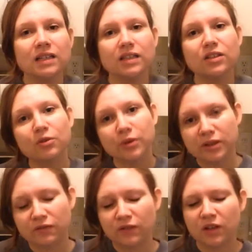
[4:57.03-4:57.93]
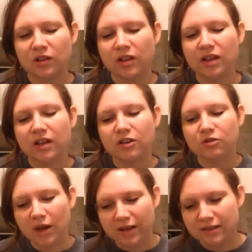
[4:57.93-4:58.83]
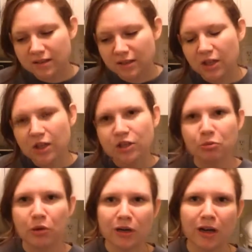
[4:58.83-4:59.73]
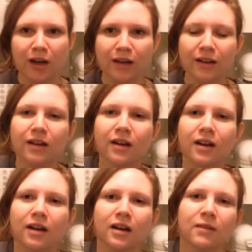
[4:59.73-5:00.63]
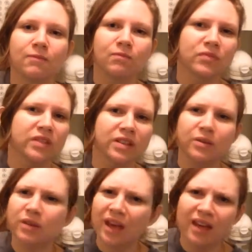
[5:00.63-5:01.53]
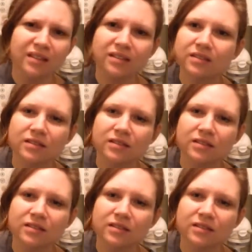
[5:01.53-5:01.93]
I don't really feel like getting dressed to put on to get,